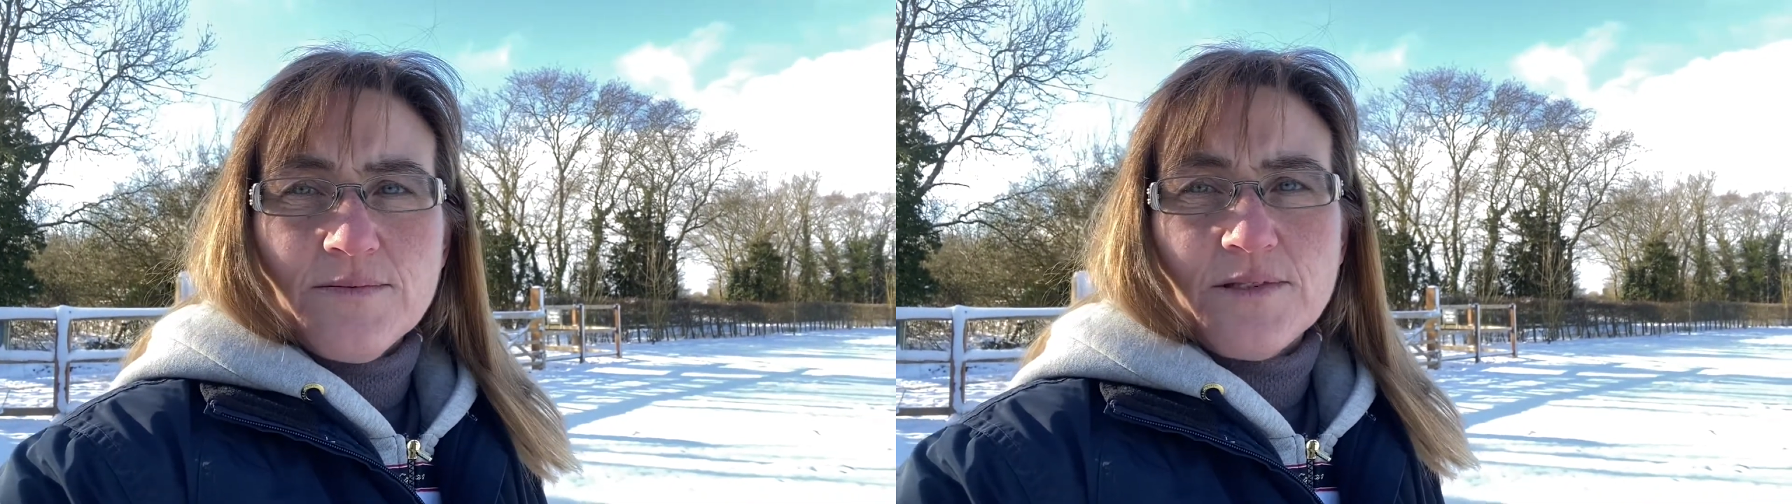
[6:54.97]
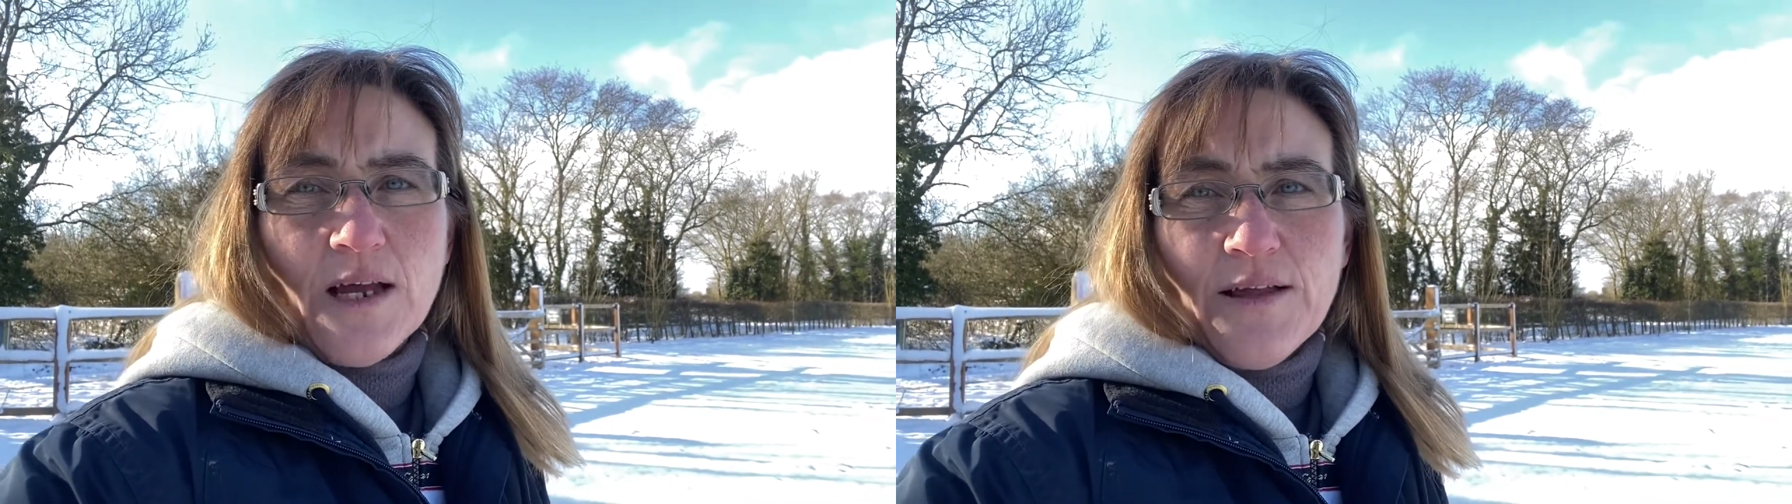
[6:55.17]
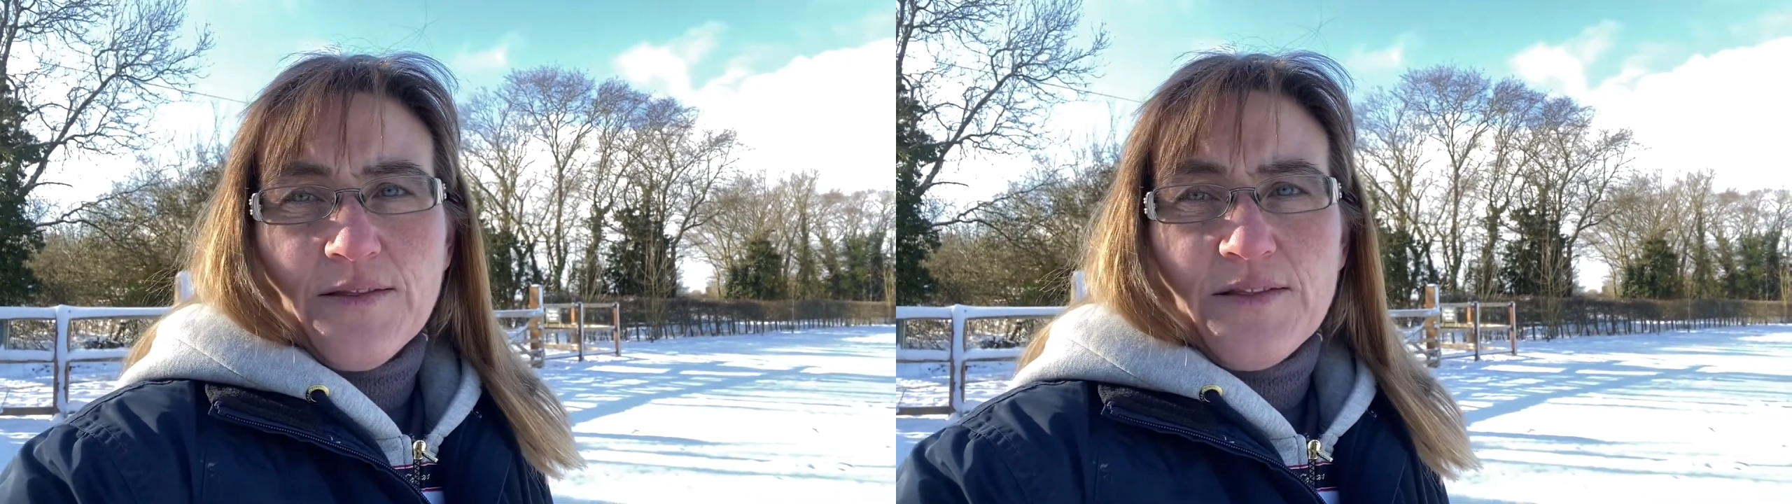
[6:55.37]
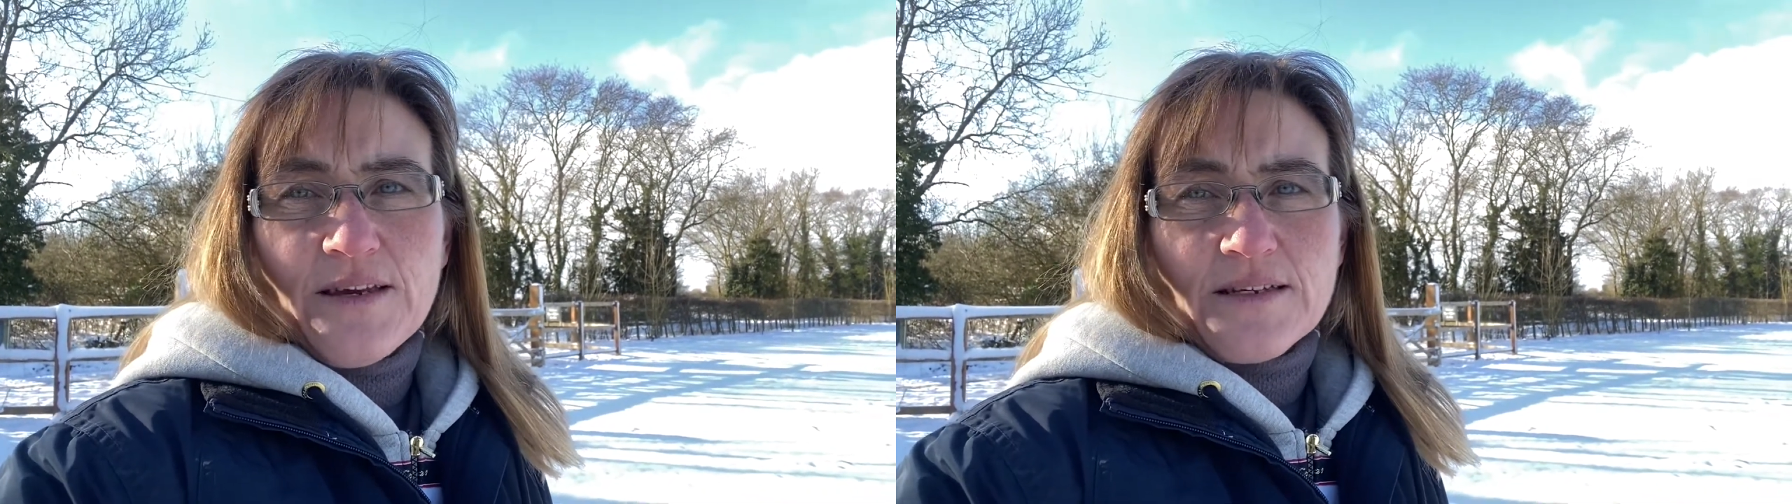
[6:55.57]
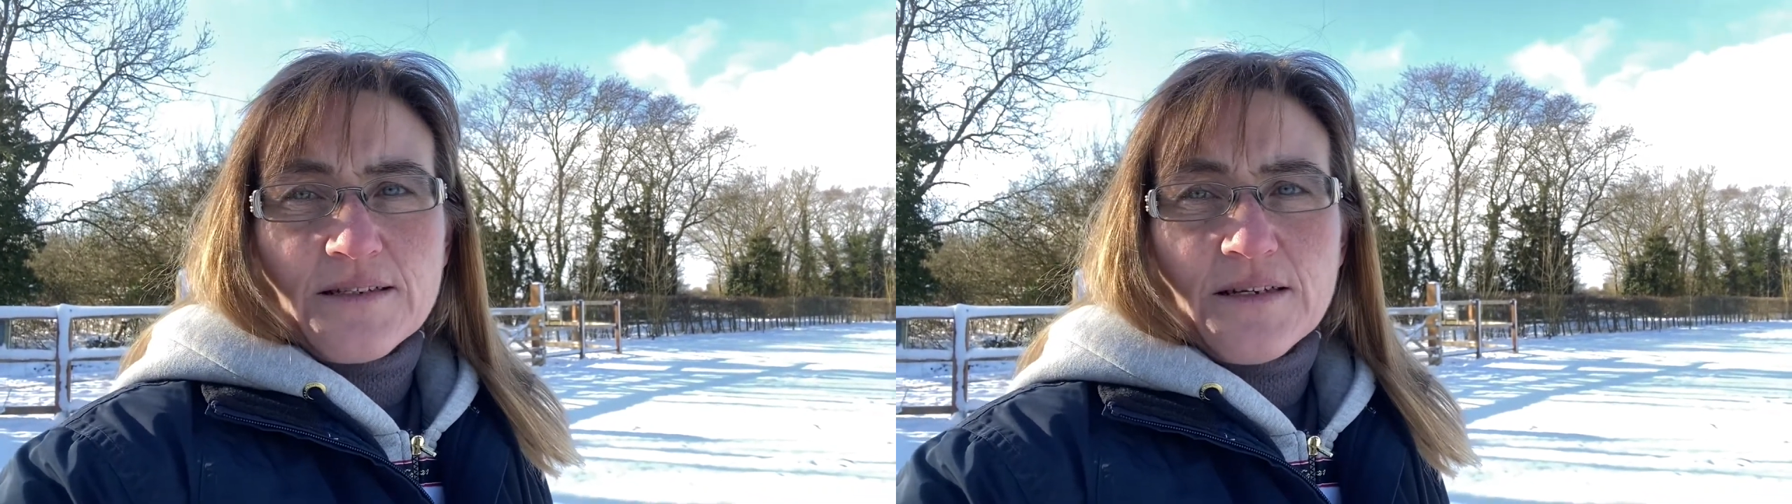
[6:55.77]
certain
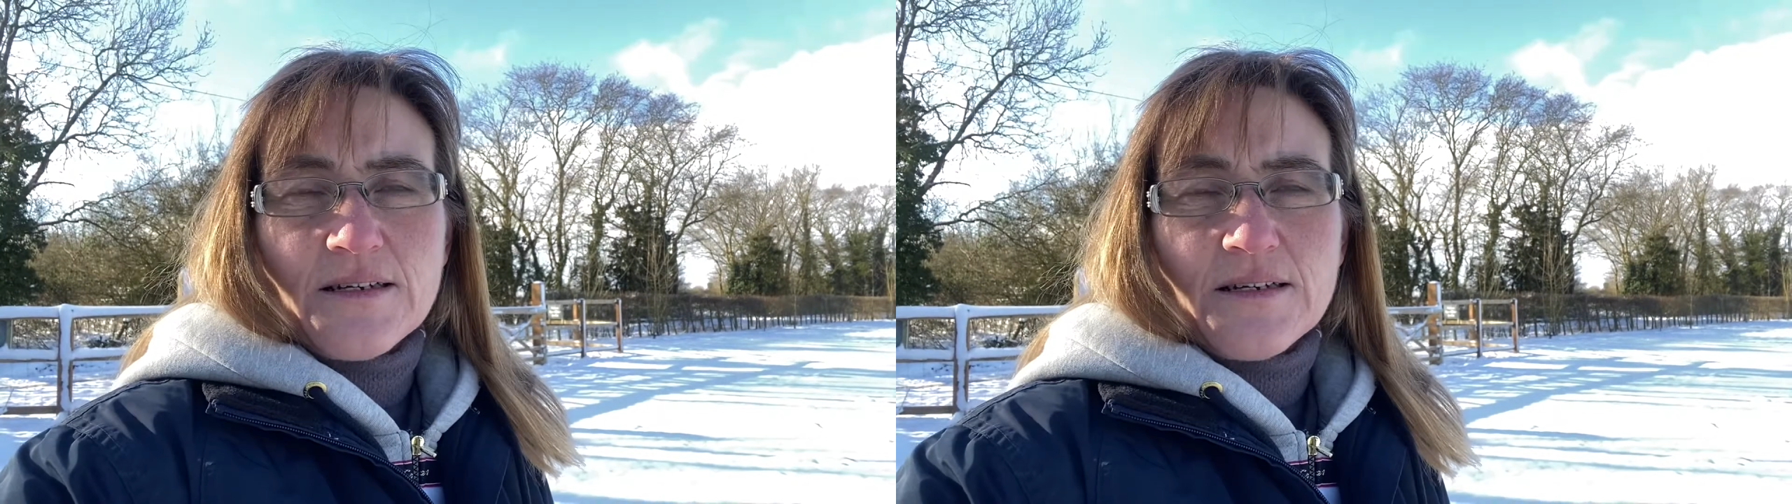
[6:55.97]
things that